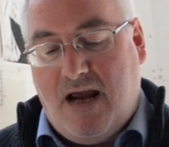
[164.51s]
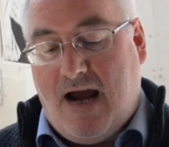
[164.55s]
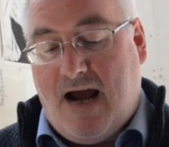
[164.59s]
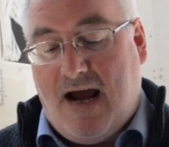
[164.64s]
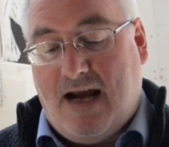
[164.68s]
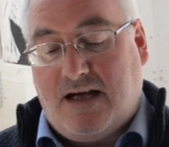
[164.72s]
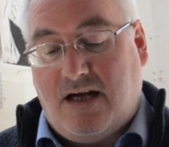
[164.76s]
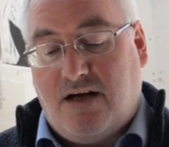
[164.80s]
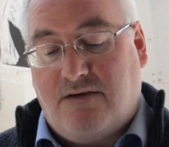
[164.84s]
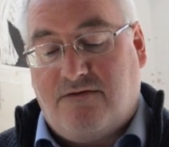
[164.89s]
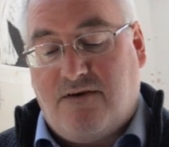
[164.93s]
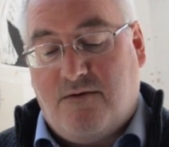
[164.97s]

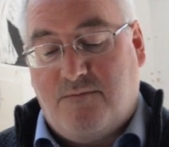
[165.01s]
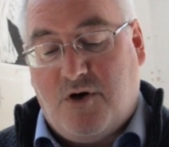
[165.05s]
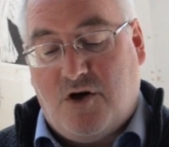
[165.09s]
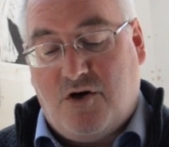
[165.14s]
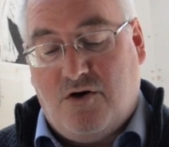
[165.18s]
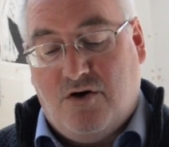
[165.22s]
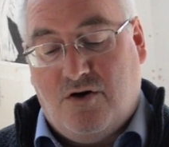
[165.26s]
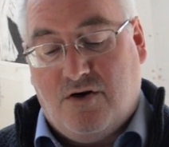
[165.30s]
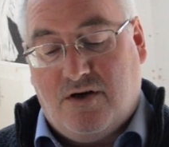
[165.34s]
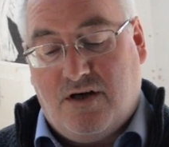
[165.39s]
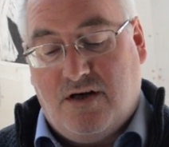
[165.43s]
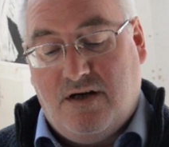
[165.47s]
Hanging from a
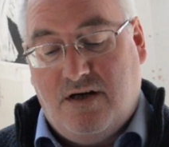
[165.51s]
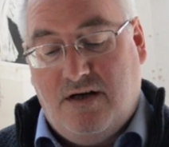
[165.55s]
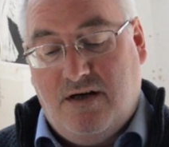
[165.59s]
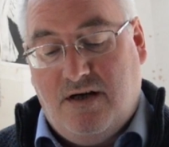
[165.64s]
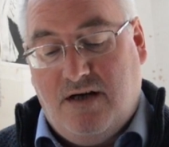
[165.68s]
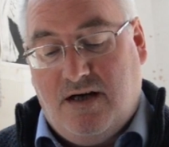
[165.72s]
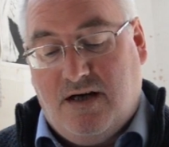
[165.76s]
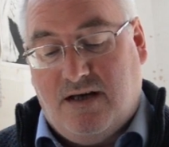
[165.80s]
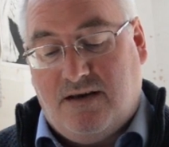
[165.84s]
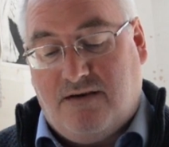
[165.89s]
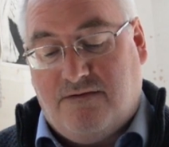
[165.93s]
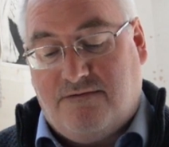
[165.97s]
hook
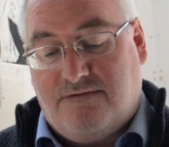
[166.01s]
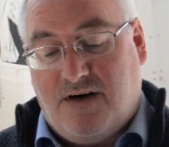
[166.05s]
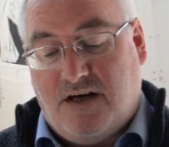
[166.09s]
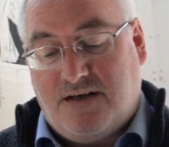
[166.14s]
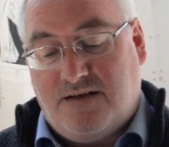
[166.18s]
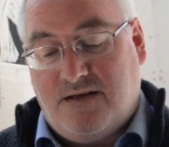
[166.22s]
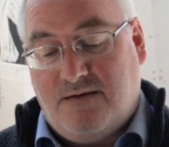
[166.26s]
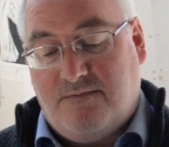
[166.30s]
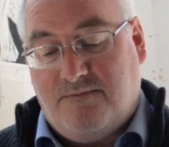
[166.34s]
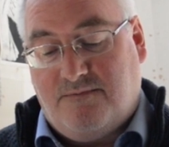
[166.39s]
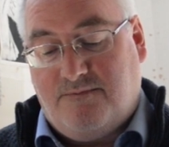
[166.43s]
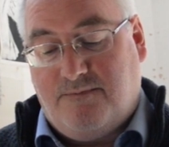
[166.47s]
at the
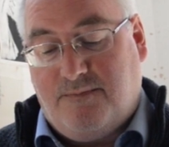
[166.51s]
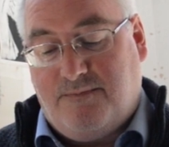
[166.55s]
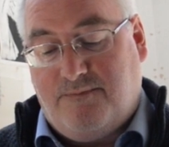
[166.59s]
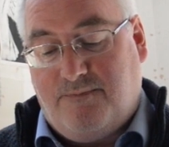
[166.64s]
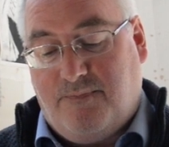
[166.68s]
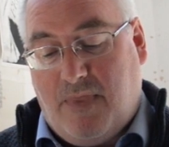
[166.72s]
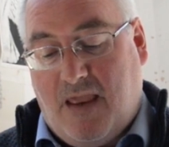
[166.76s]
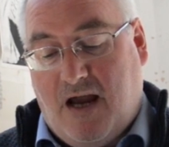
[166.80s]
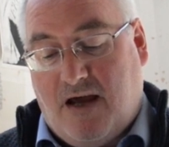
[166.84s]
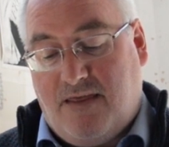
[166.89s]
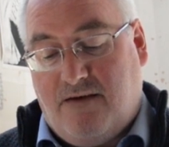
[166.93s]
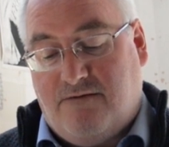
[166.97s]
front
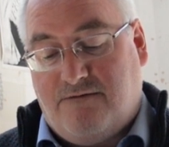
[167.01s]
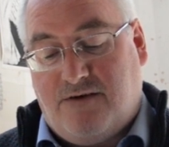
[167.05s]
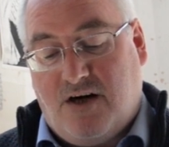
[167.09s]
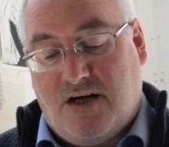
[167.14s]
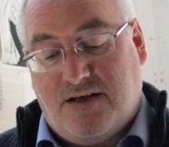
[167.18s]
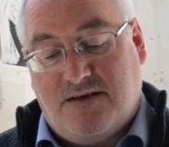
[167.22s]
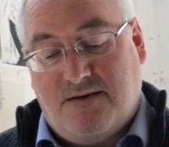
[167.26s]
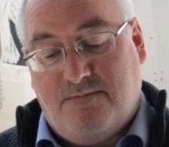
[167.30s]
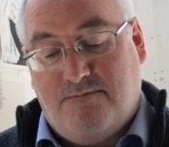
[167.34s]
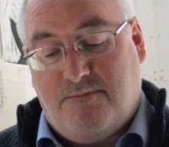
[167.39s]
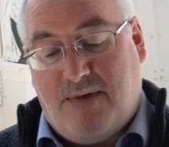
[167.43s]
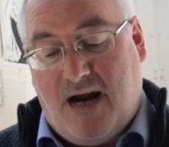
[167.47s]
are the
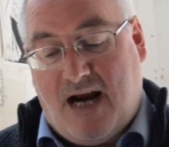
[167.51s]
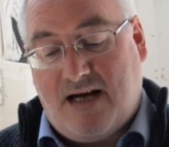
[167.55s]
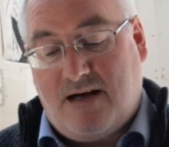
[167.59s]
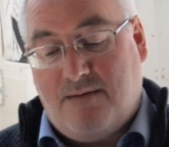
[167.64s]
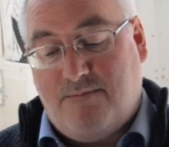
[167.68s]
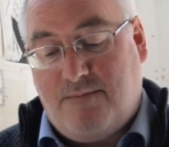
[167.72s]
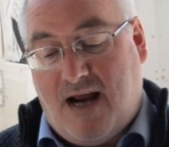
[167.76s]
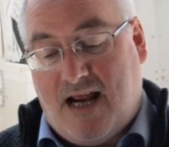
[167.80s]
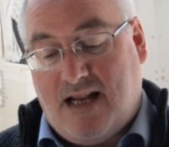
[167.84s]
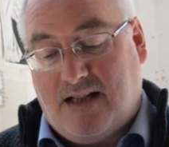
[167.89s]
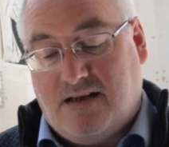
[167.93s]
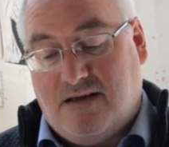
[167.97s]
front and
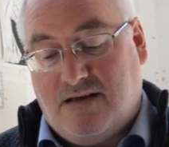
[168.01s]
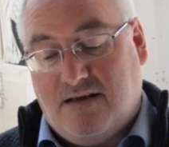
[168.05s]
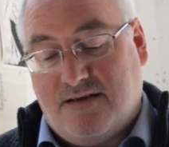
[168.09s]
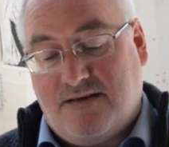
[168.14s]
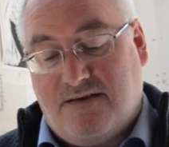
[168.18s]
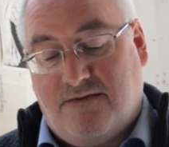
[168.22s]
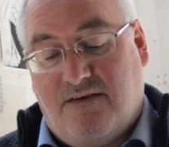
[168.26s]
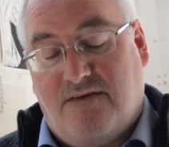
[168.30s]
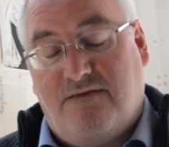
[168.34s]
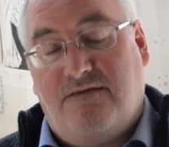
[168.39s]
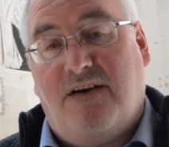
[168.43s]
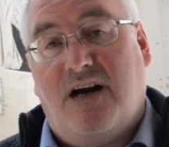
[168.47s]
back panels
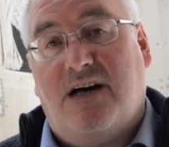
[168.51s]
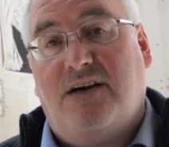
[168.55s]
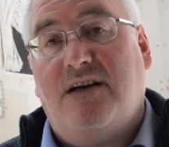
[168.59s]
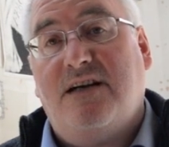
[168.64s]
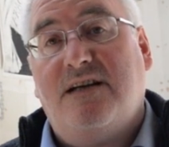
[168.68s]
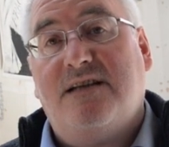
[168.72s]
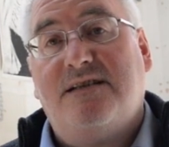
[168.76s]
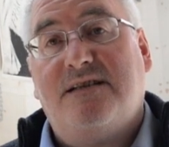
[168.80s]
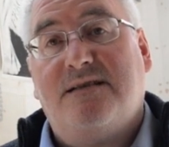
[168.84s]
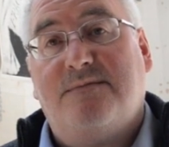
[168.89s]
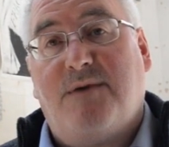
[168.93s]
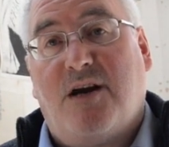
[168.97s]
of a
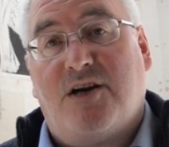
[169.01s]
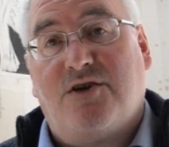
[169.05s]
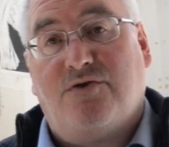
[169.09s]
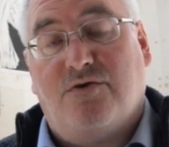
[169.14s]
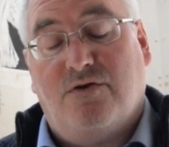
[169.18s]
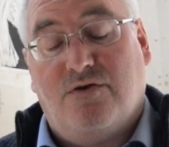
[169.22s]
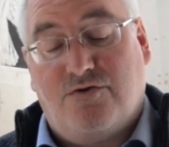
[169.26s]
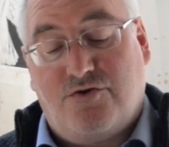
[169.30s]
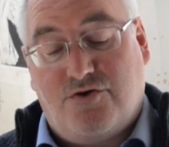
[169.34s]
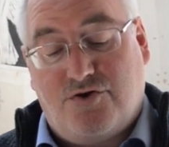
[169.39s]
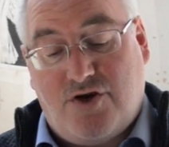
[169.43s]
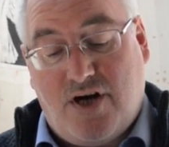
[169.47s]
very
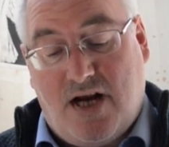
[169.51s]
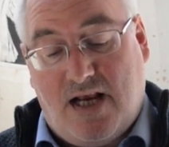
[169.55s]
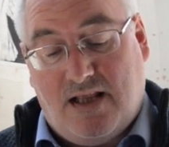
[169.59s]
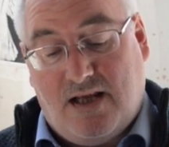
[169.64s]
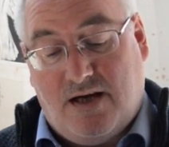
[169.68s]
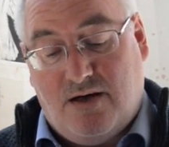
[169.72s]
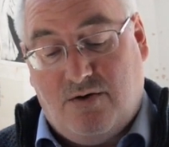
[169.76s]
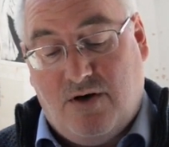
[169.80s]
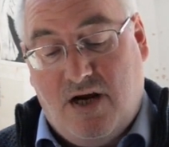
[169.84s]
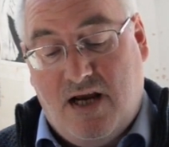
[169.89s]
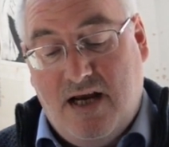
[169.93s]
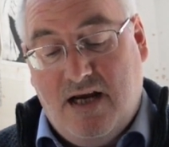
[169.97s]
special
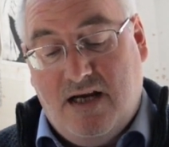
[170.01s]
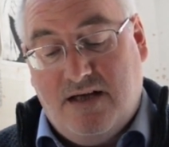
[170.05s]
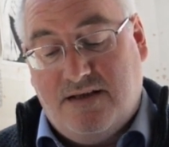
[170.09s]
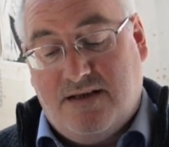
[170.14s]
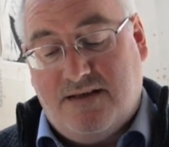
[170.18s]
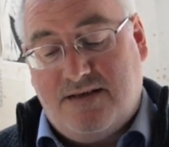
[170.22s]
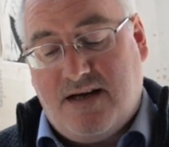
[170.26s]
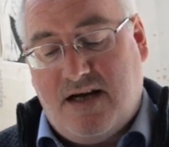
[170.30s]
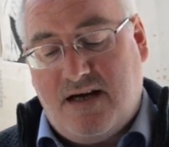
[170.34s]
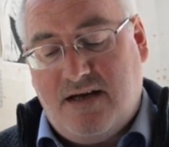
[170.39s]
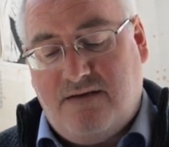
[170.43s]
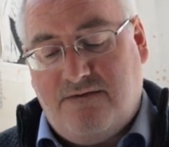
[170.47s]
cello
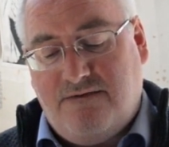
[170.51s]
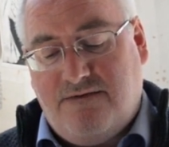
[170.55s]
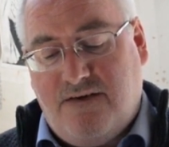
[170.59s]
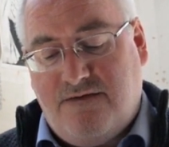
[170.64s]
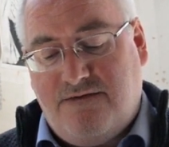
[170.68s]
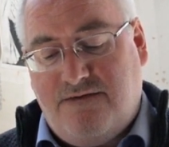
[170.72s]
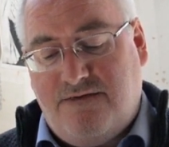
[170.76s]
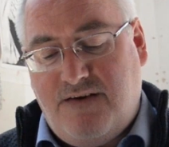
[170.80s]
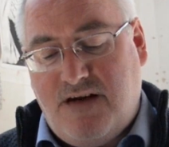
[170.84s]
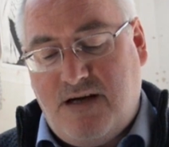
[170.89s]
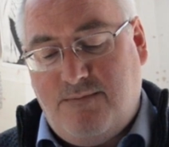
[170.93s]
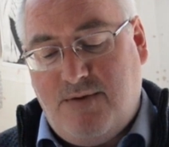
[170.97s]
designed for
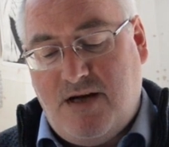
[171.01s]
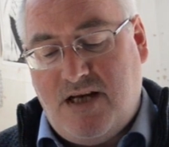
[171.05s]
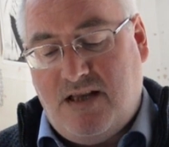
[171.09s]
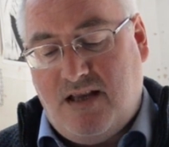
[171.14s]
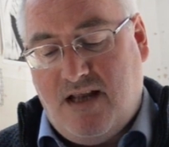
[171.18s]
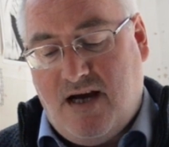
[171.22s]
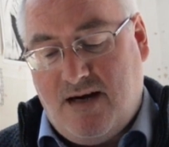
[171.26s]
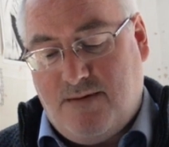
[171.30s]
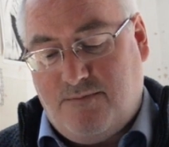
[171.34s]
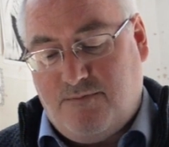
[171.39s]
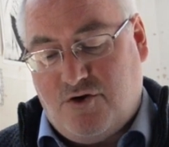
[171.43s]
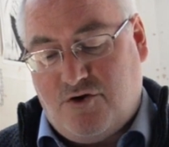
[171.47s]
Phoebe
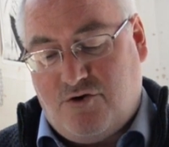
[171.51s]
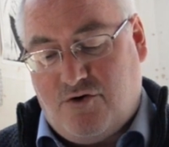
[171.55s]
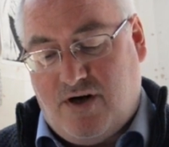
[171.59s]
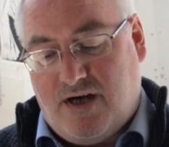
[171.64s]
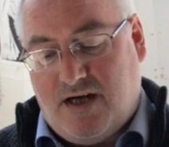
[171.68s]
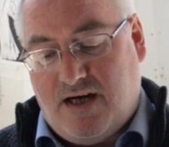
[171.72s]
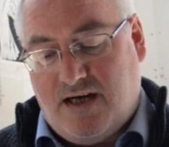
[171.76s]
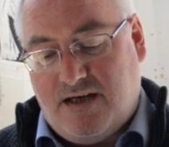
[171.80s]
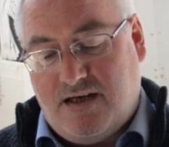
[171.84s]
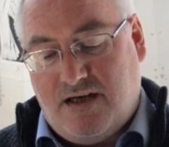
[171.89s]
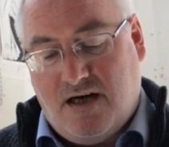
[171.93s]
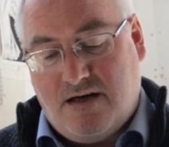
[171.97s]

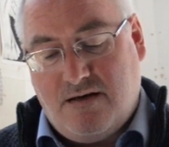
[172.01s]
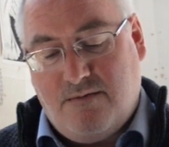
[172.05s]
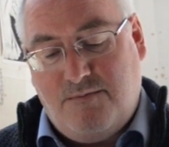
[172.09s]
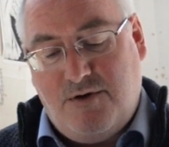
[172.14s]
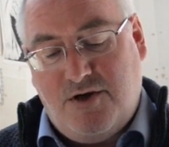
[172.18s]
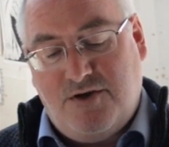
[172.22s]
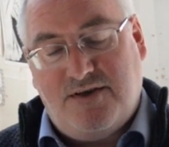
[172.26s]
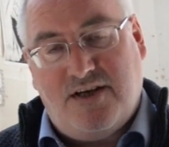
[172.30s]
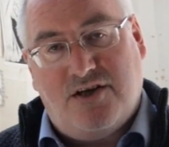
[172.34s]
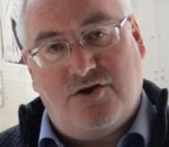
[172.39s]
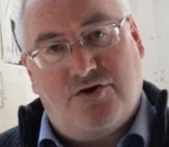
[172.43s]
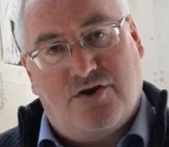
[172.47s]
Limetree, a young
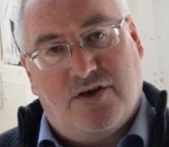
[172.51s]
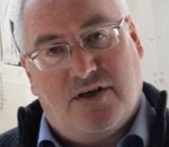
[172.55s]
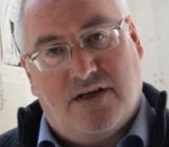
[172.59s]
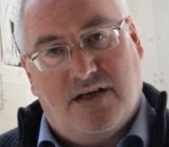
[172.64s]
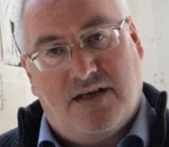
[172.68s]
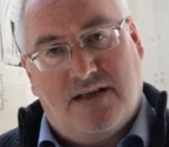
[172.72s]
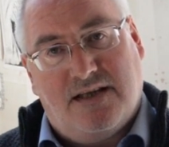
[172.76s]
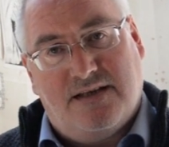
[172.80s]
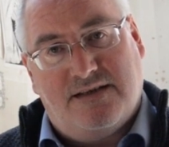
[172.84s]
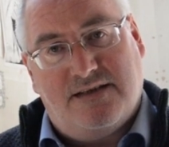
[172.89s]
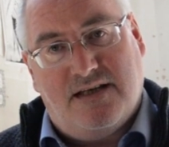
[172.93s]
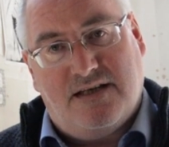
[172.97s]
musician
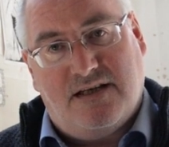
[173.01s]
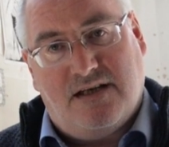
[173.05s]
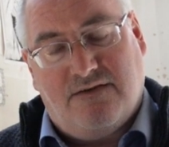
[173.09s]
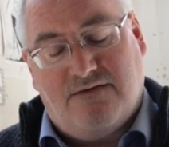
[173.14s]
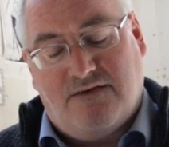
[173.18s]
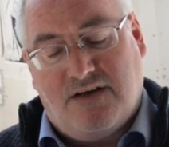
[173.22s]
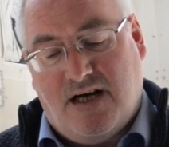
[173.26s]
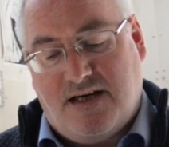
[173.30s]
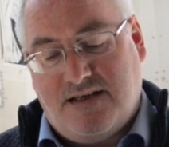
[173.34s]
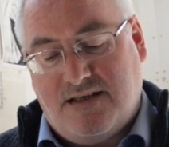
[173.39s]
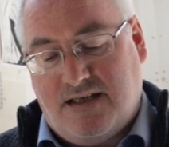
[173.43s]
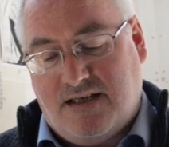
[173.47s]
in the city
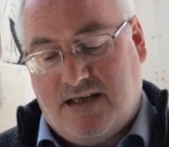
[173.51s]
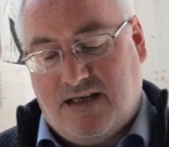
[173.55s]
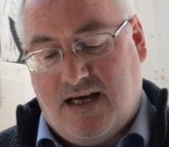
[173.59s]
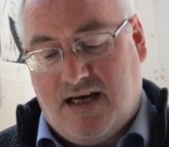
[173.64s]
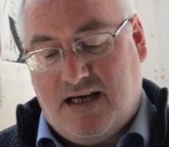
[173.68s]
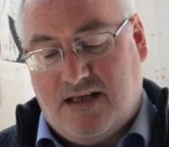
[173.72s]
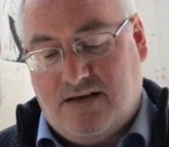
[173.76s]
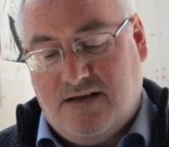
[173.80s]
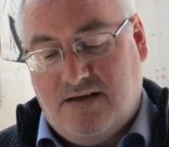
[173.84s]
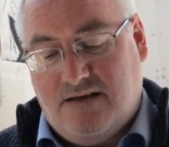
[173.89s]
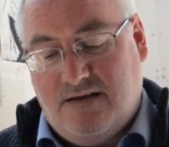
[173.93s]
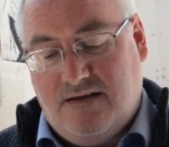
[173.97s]
of
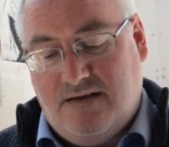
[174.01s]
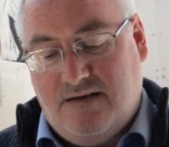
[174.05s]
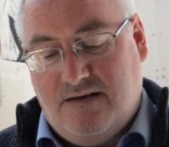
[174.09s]
Nightingale.